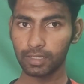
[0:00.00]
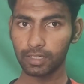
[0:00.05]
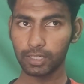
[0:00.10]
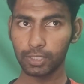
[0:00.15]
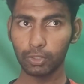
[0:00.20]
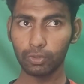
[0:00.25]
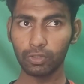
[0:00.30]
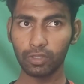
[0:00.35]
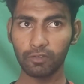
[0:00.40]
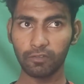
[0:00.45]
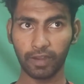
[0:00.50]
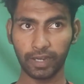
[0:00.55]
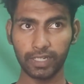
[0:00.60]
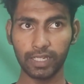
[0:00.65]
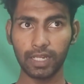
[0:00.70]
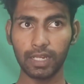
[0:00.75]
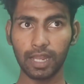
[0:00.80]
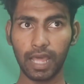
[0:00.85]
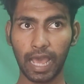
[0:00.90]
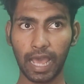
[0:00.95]
into the
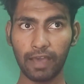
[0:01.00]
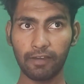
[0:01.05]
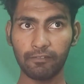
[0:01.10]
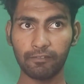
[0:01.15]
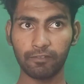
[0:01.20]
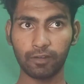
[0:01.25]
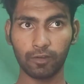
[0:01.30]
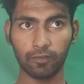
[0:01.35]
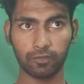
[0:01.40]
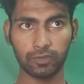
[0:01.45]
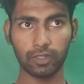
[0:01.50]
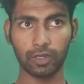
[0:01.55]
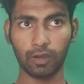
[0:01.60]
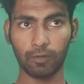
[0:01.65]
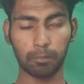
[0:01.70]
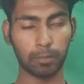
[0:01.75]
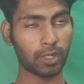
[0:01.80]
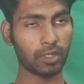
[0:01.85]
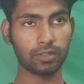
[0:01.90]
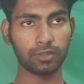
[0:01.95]
final half of the
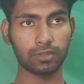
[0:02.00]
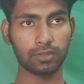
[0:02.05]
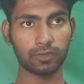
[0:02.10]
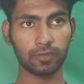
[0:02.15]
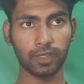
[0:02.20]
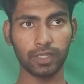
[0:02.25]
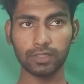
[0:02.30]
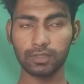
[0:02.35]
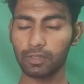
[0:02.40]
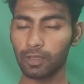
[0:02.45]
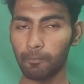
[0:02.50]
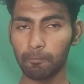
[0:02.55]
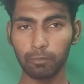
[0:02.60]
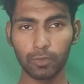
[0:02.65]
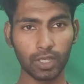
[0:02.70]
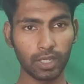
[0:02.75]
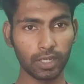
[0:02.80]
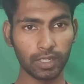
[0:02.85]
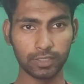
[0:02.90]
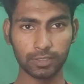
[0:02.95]
opponent's phase,
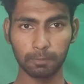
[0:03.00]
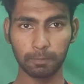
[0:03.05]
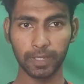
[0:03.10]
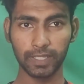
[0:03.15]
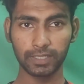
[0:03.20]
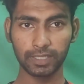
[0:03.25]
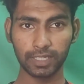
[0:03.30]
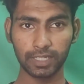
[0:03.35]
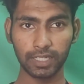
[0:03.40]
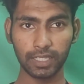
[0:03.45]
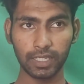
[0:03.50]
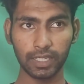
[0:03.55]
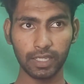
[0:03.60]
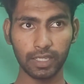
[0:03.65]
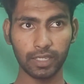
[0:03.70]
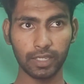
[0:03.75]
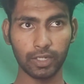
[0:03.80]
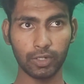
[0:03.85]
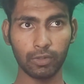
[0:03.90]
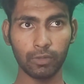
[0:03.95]
it's
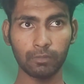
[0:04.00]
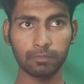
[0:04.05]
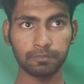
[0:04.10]
basically